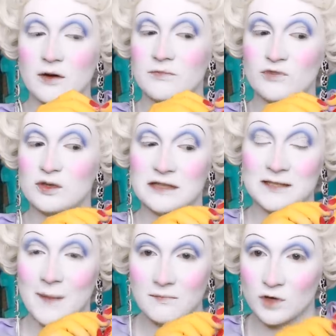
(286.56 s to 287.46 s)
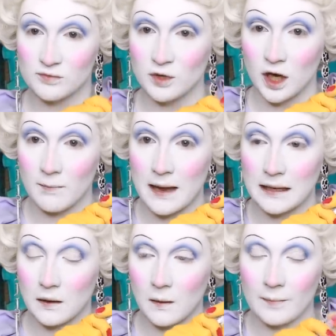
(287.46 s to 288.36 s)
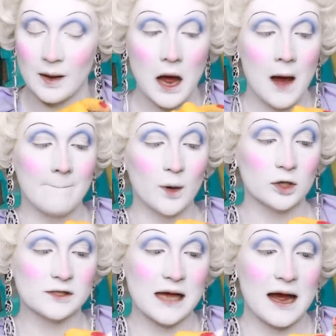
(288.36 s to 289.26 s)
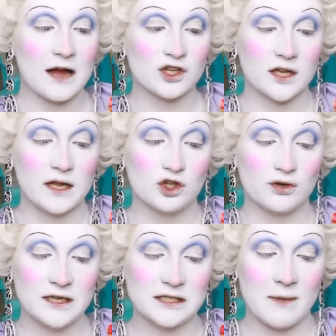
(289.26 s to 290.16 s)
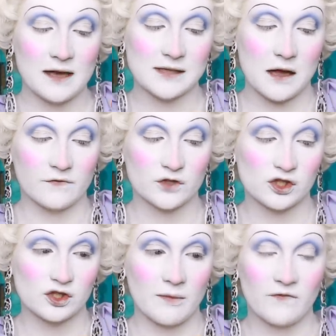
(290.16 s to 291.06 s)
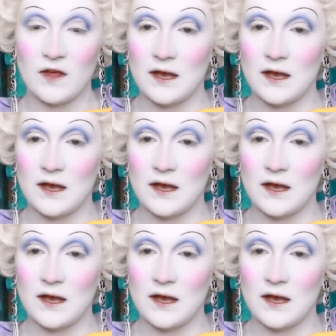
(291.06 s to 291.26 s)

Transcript: don't usually spend much money on makeup, but I actually treated myself to some of